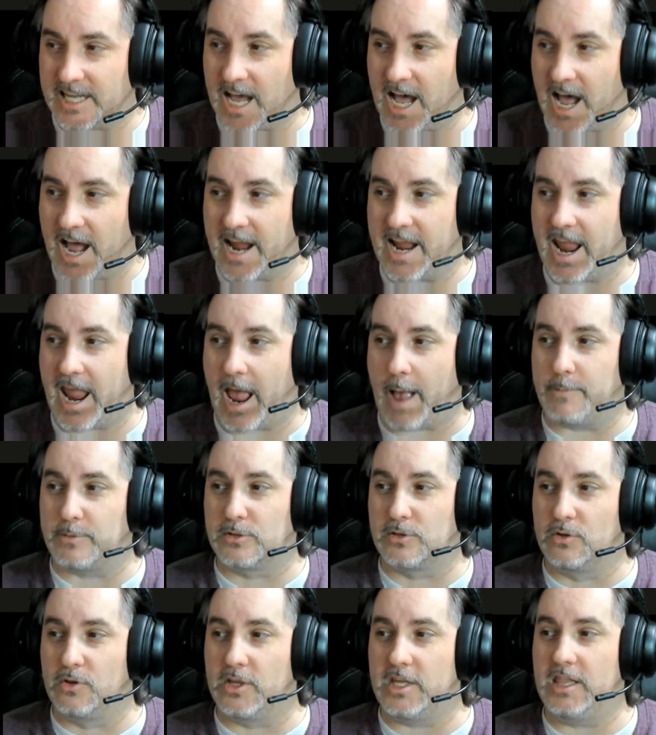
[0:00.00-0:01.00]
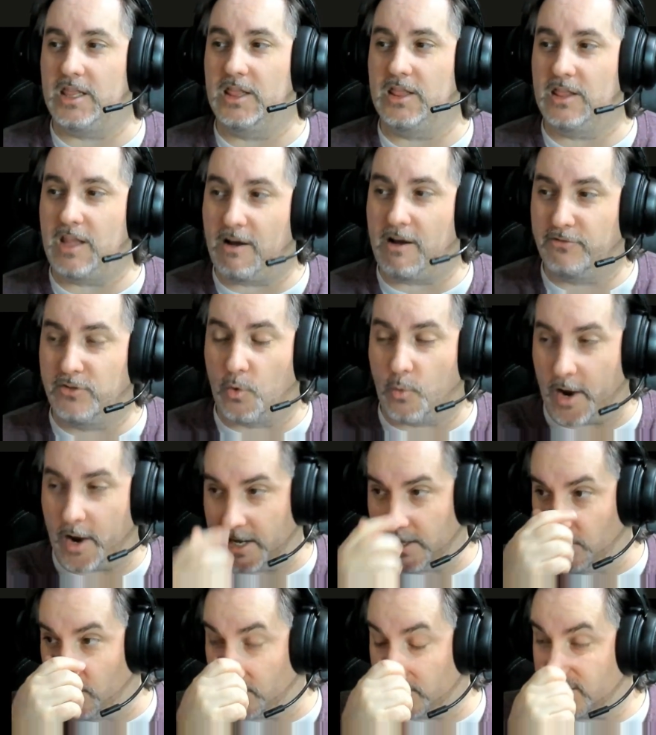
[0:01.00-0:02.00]
I absolutely love the way it
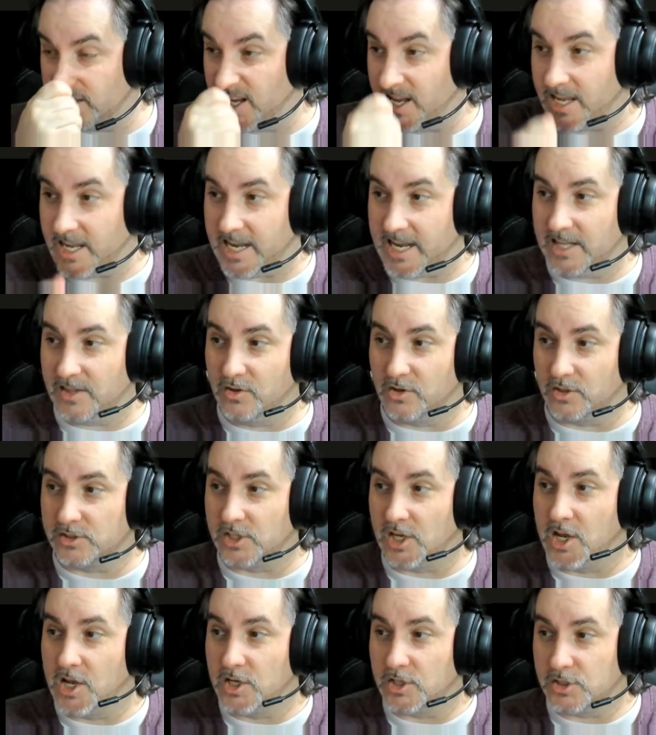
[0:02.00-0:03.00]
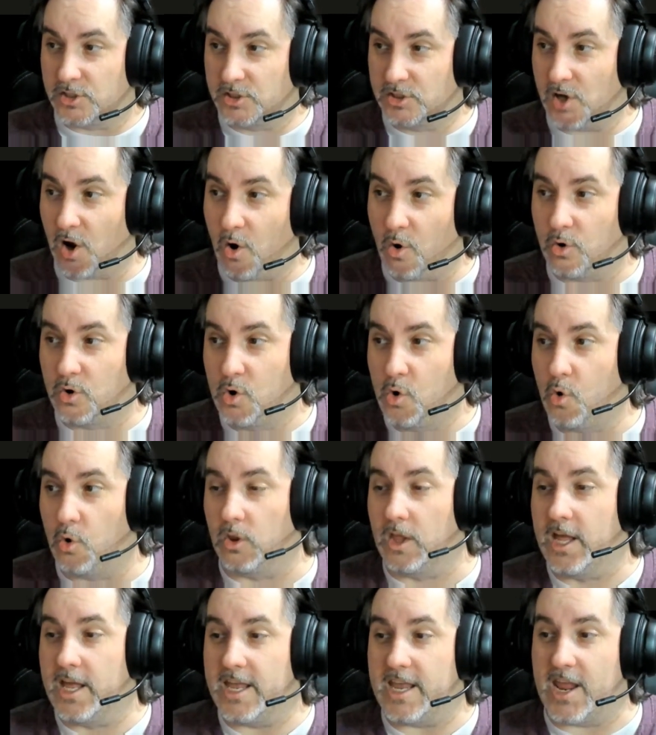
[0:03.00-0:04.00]
looks. It looks so cool.
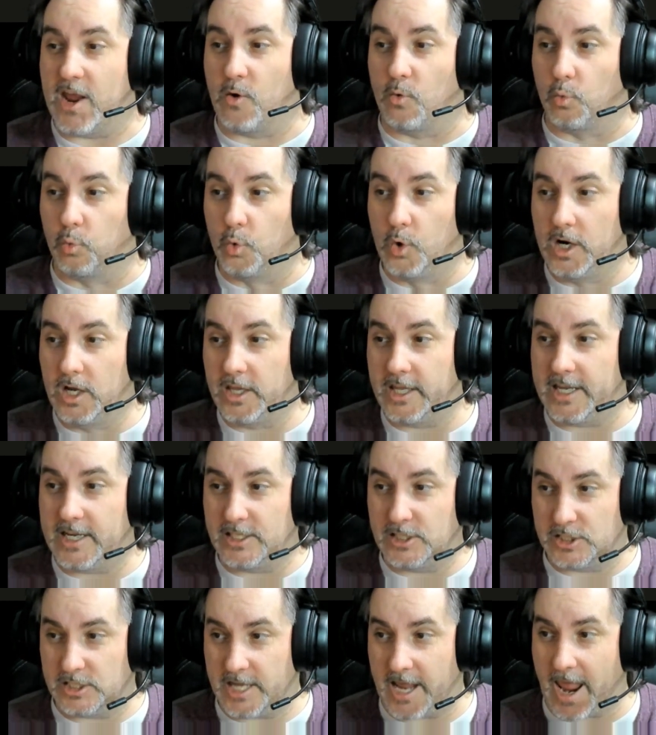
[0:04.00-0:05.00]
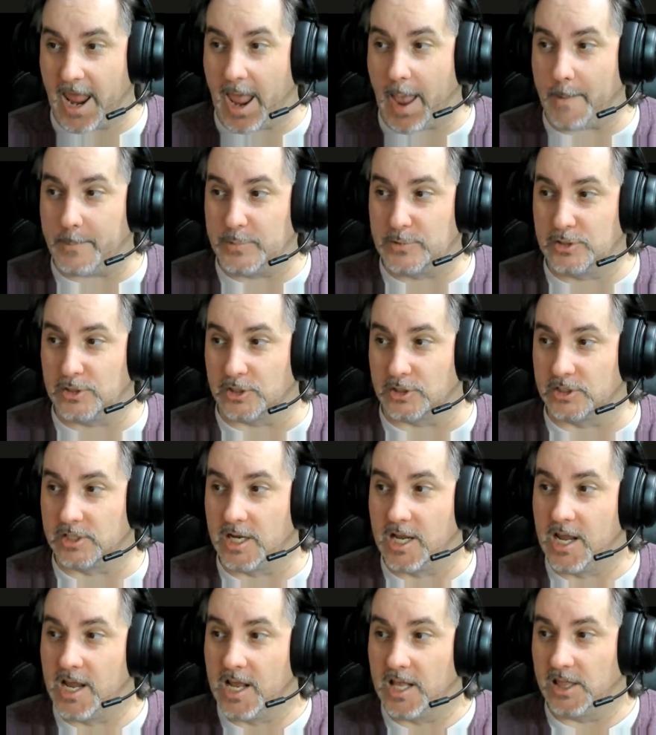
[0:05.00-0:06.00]
It really captures
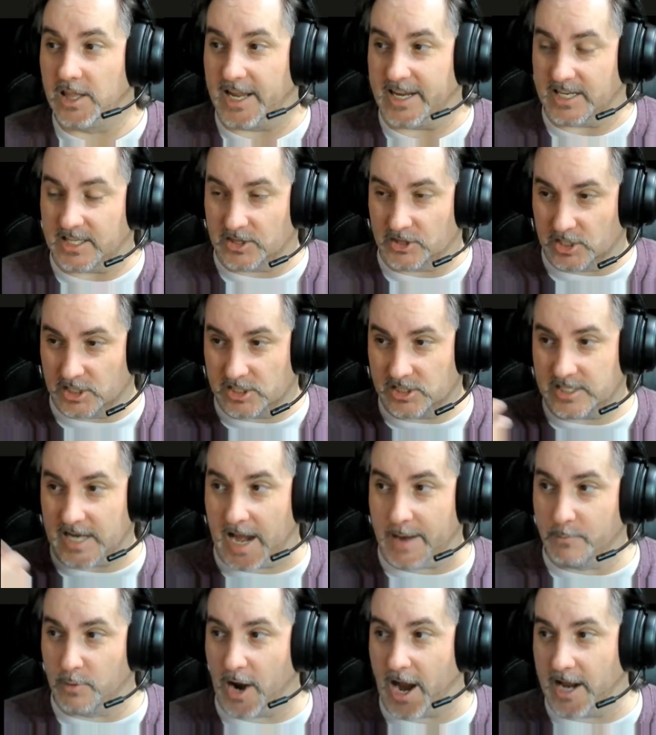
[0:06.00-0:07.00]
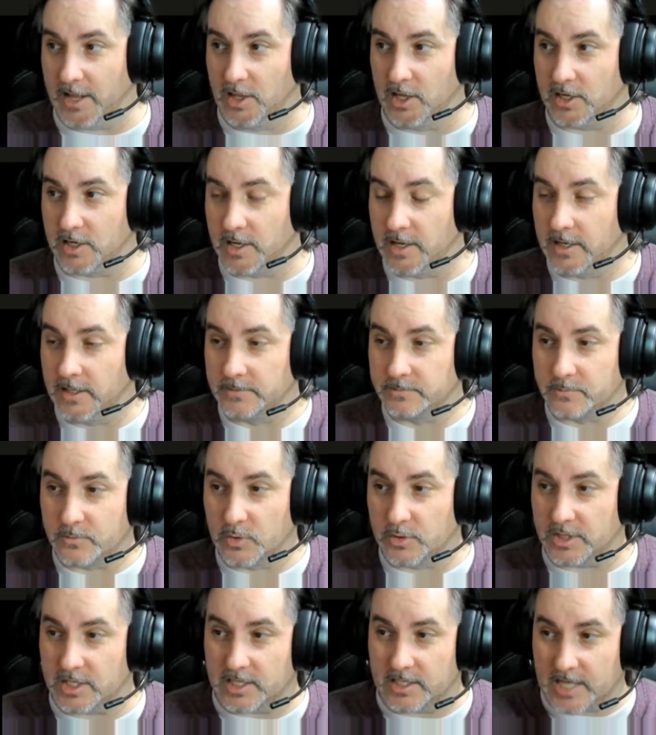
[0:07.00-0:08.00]
like the samurai look with
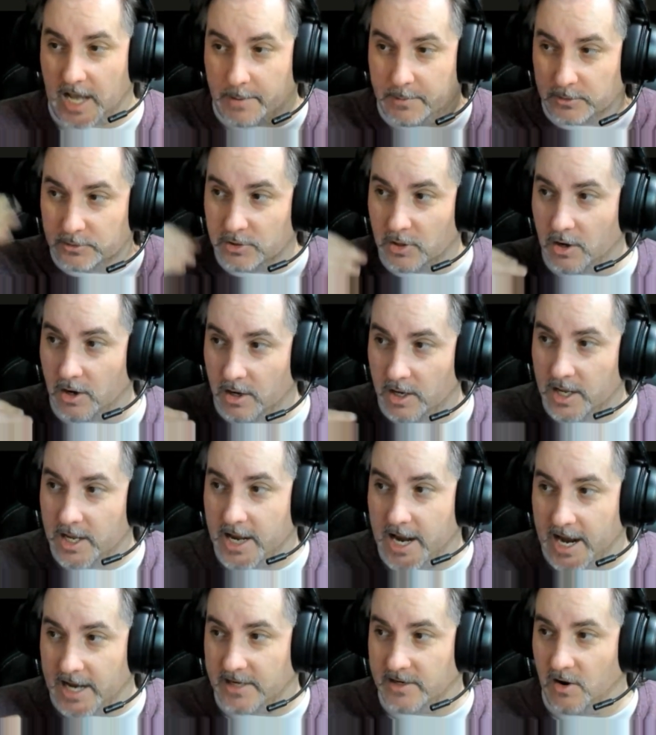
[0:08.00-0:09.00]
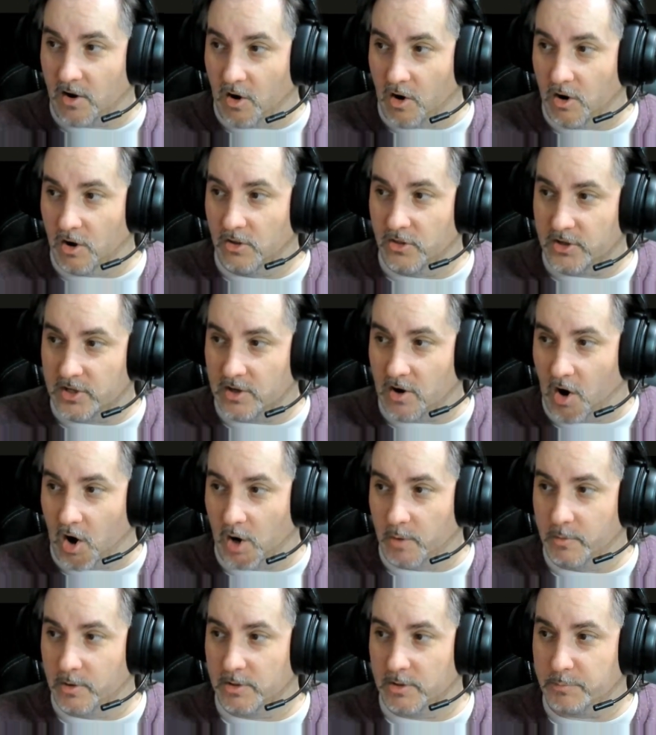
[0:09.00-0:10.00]
the kabuto and all the
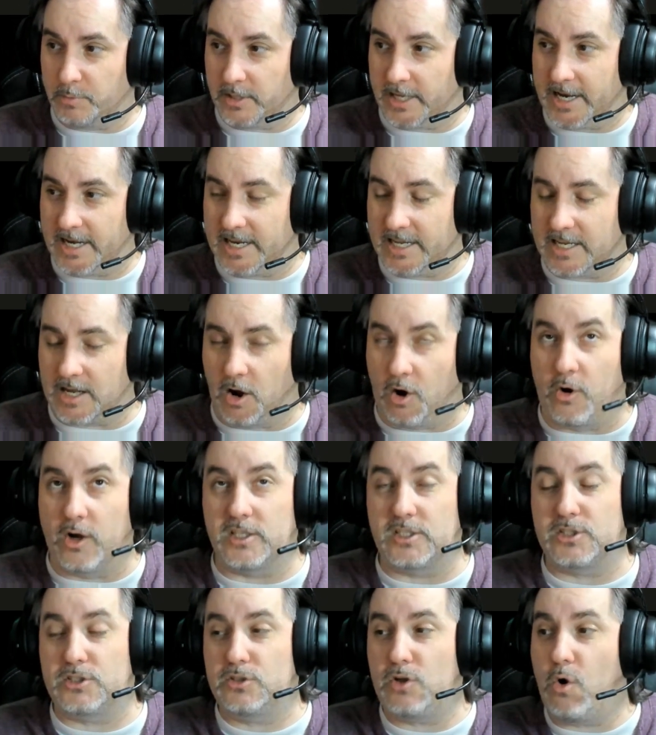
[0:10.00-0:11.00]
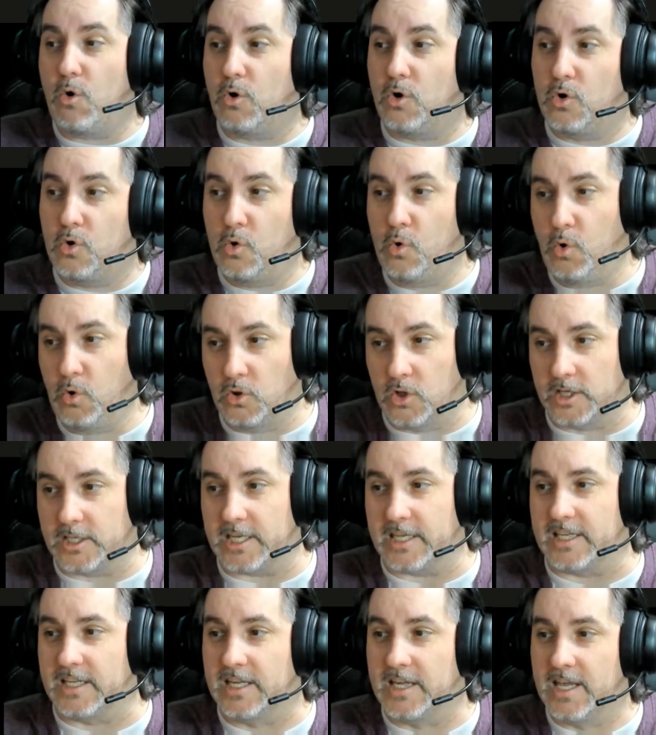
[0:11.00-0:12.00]
armor plating. Oh, it's so cool looking.
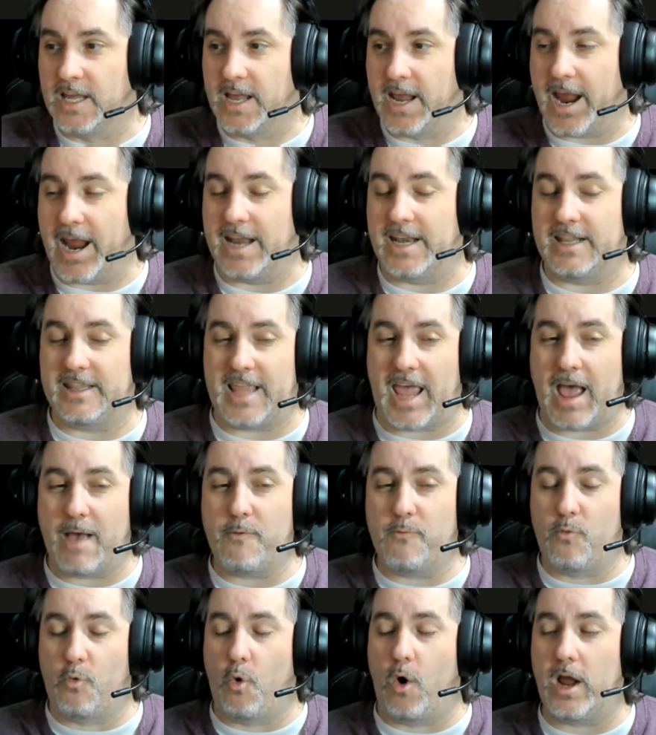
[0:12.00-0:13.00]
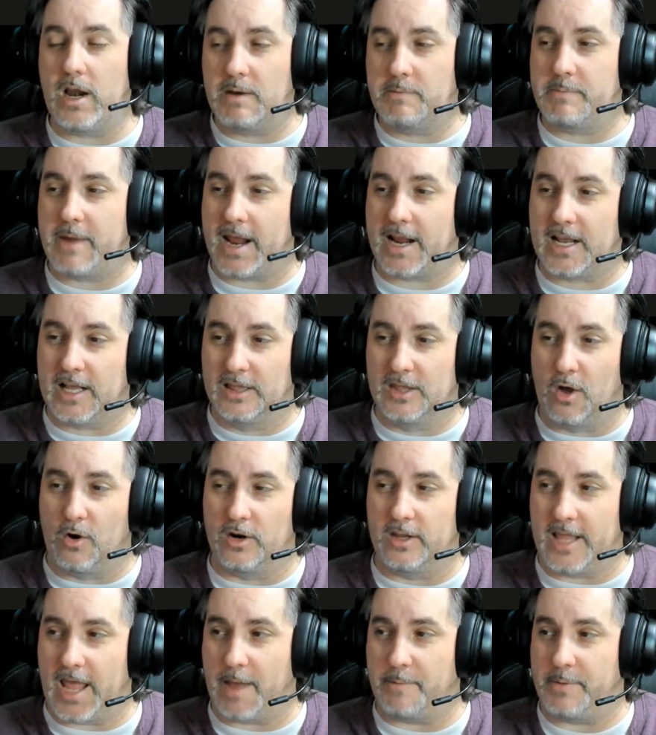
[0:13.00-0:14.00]
And that one mech alone in
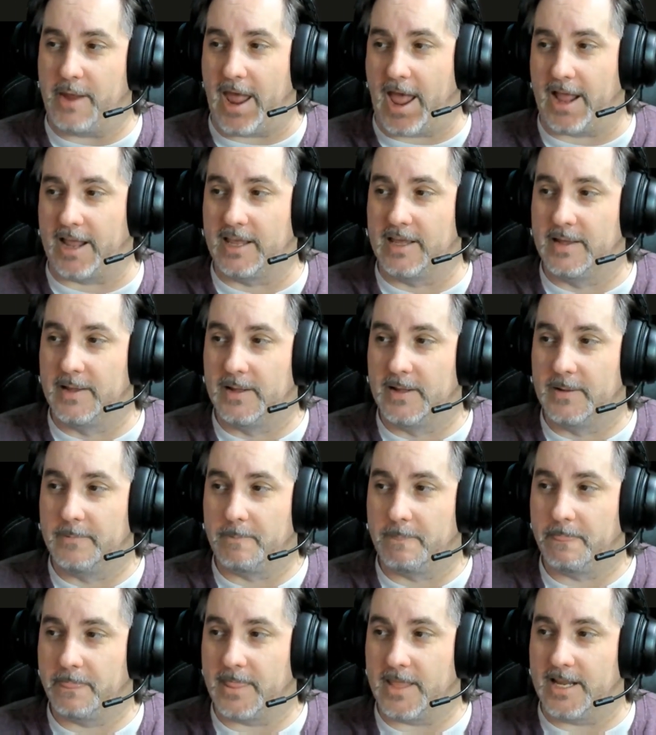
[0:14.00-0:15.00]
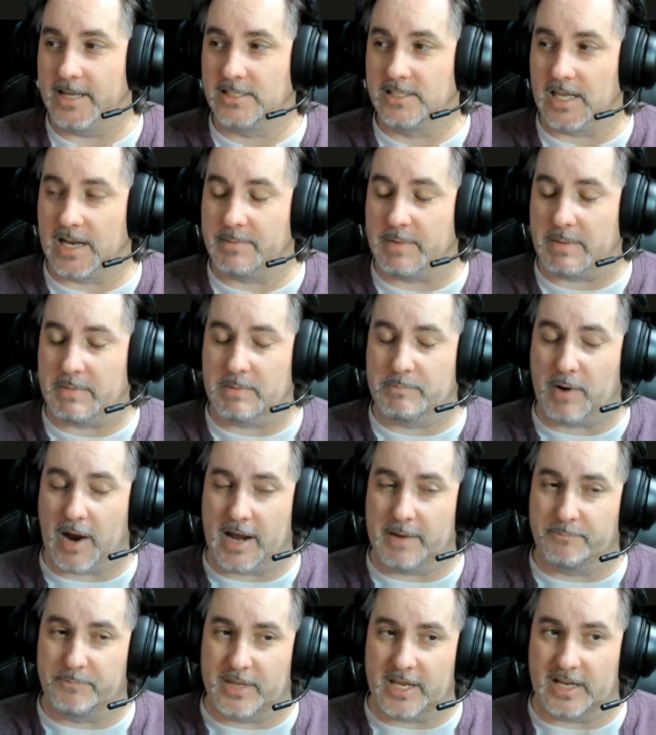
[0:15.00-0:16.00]
that pack is going to make me probably
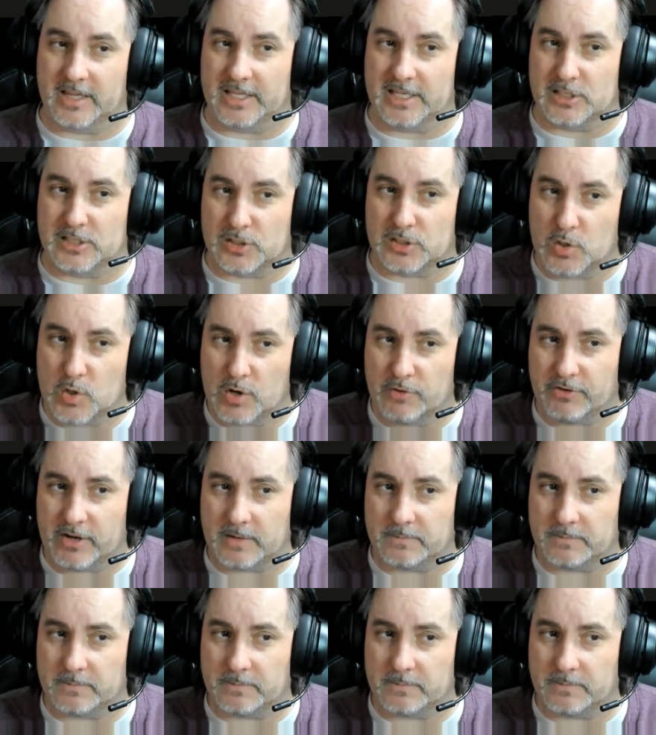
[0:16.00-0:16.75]
get at least 2 of it.